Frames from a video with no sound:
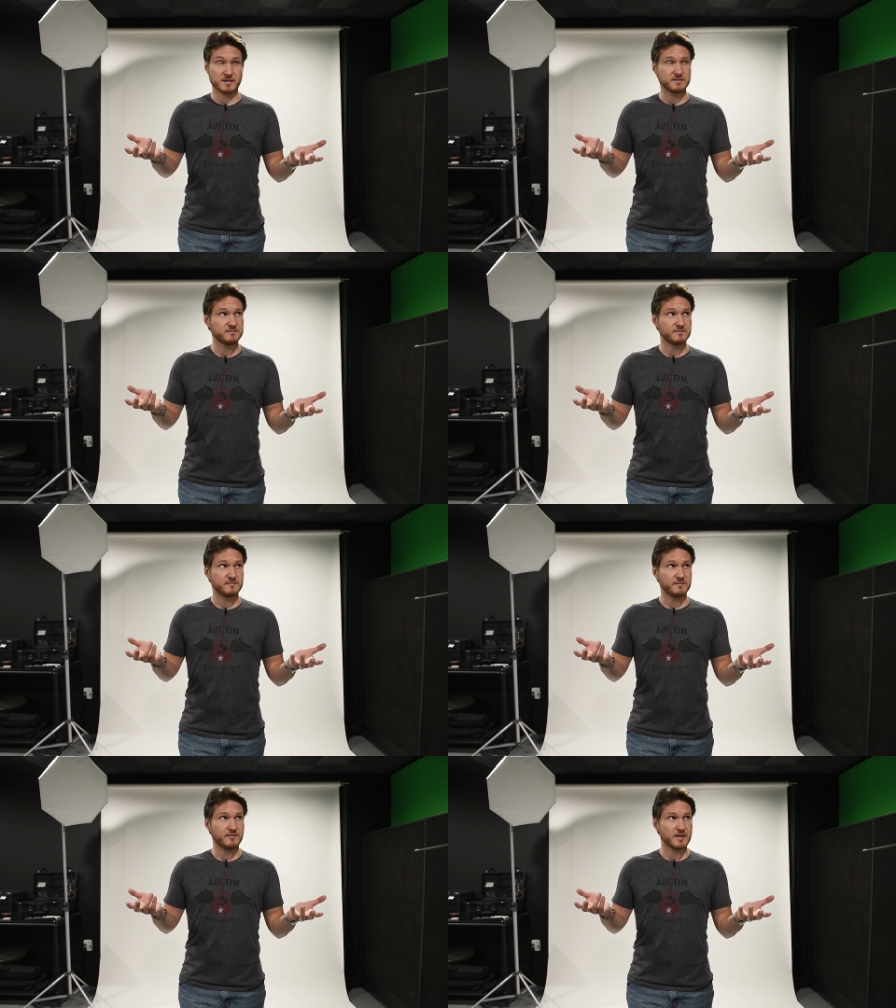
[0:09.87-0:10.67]

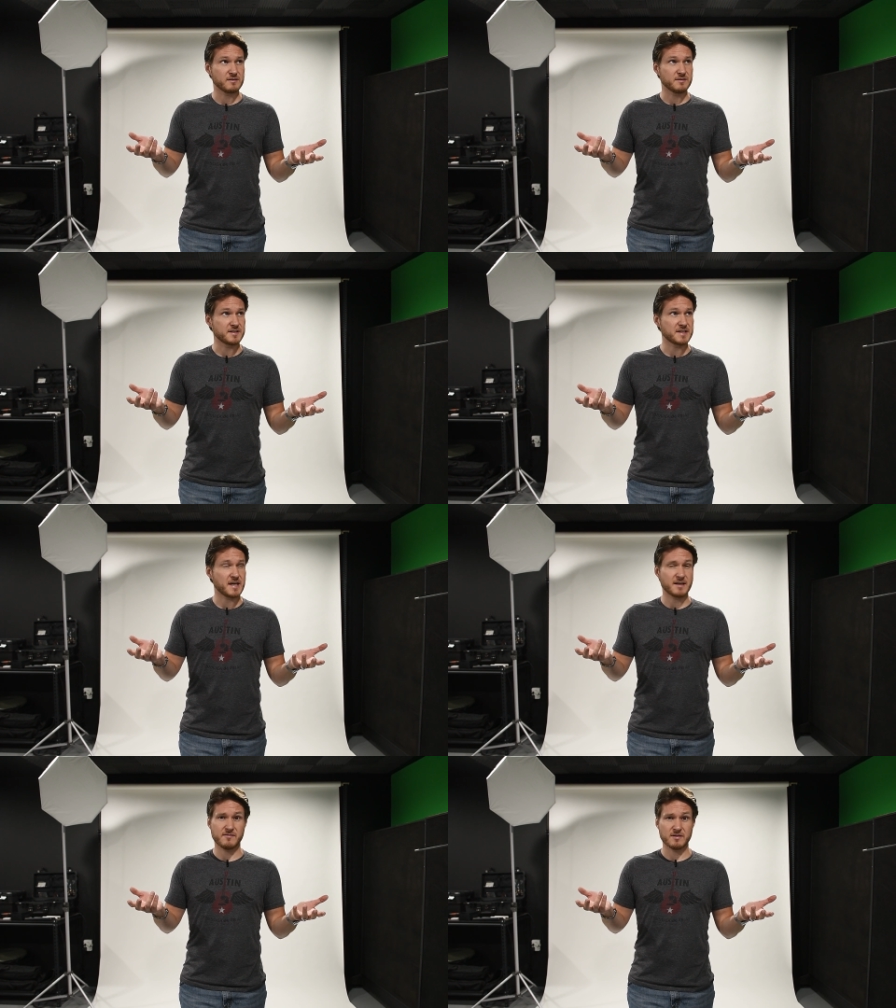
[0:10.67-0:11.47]
Confuddled, is
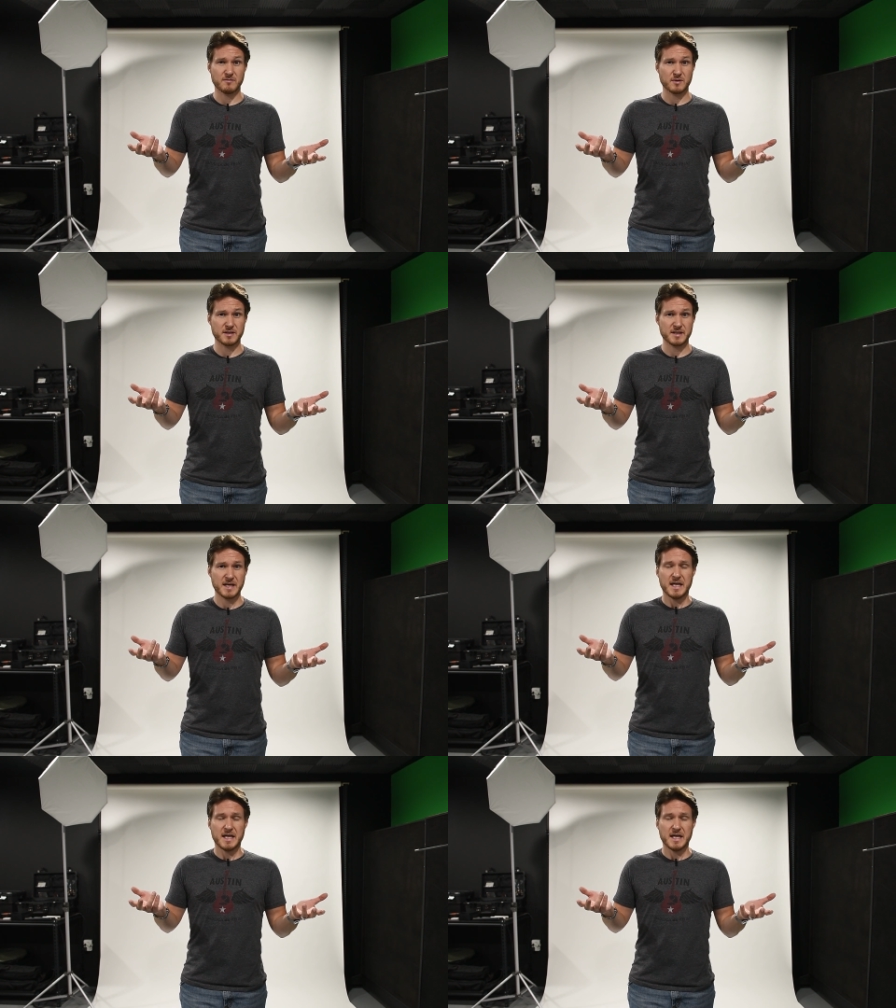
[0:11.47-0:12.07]
that even a word?